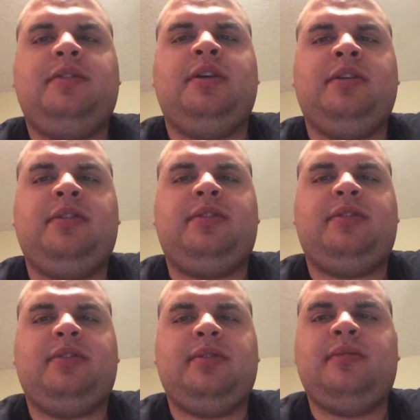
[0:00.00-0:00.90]

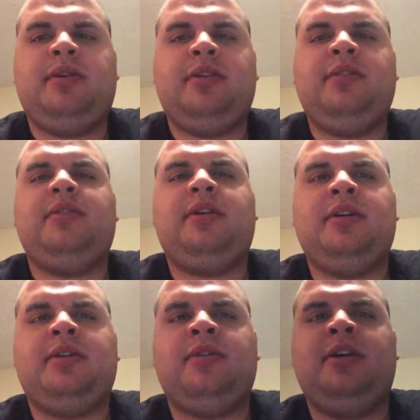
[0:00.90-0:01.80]
This was
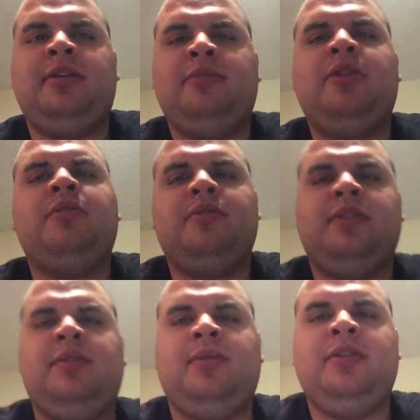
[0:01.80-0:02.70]
a great movie.
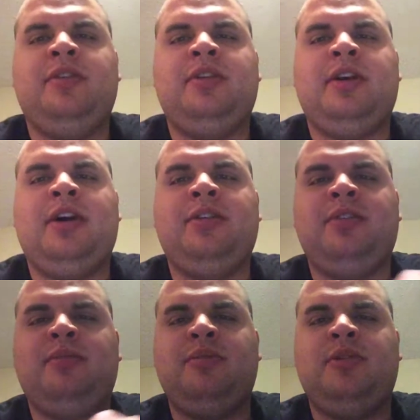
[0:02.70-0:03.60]
This was an
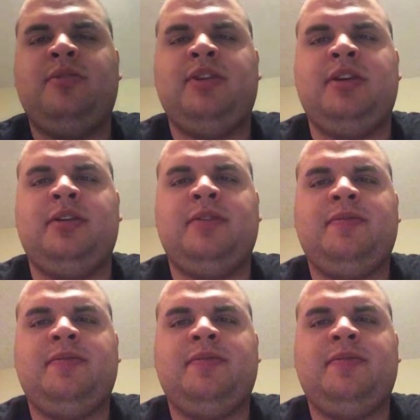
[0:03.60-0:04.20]
awesome movie.